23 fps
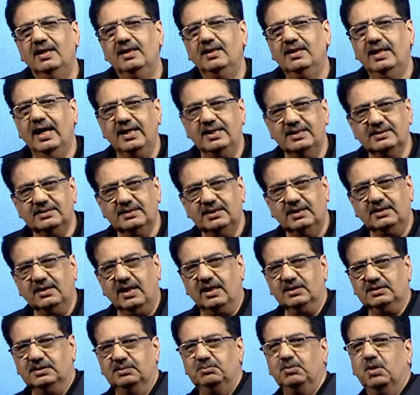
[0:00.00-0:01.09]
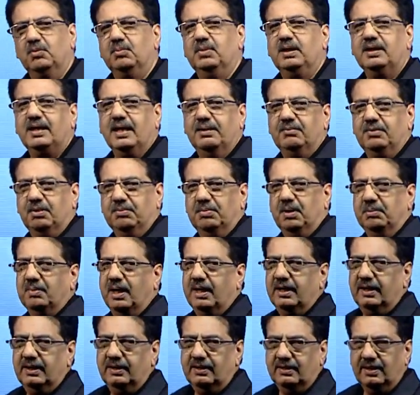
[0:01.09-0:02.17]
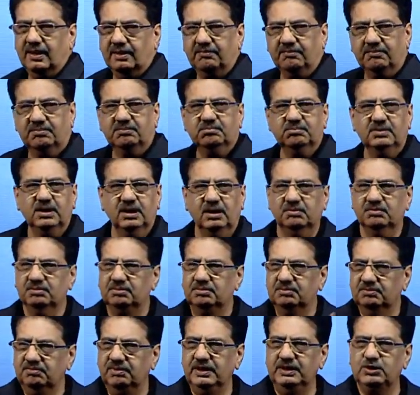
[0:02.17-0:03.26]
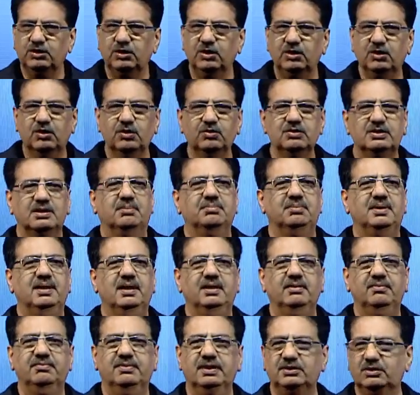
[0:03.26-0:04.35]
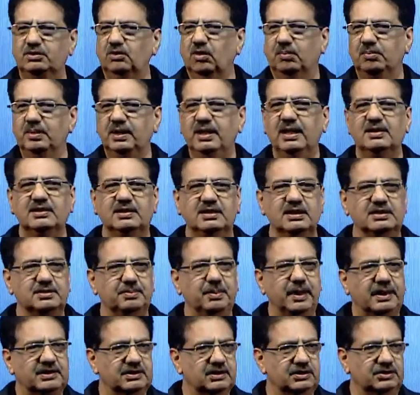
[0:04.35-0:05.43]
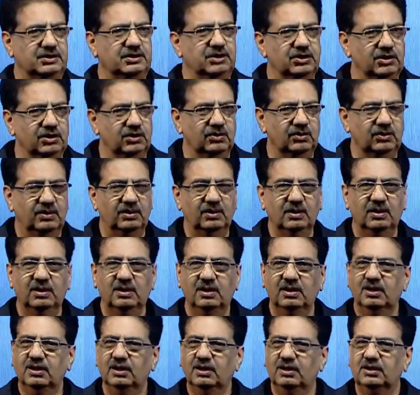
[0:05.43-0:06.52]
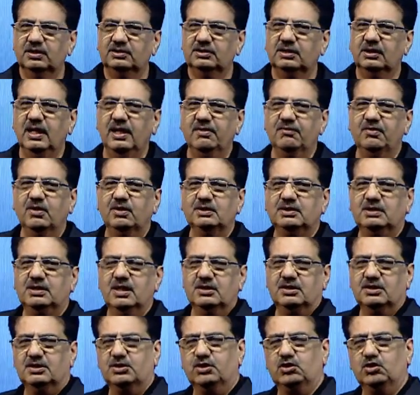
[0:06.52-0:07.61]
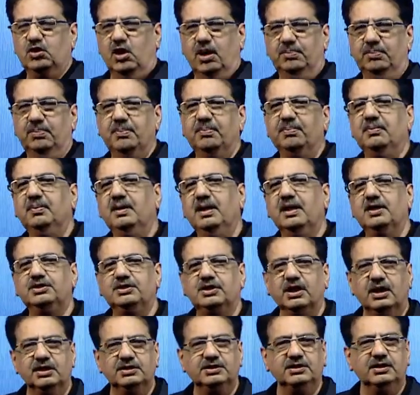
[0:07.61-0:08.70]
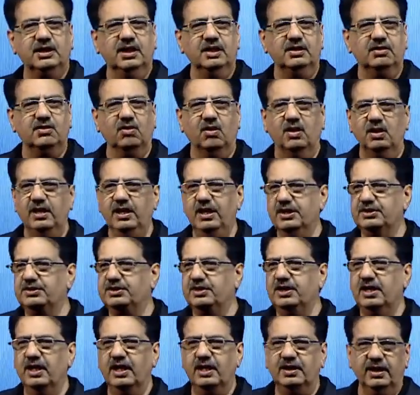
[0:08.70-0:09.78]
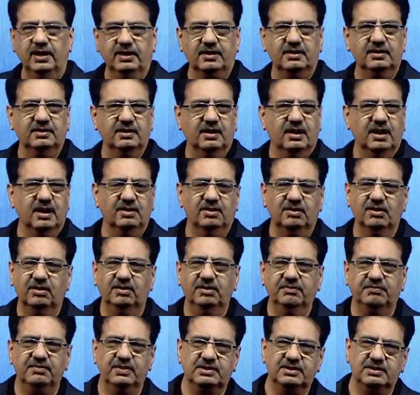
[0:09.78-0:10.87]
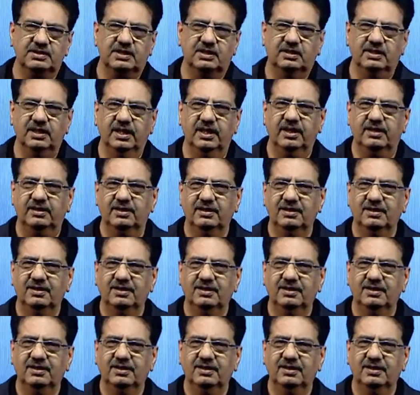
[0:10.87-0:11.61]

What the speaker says: That is the Tarzan moment came to my mind, that we should do something which nobody else expects us to do. So there was this shop near Churchgate called Asiatic. I don't know if it's still there.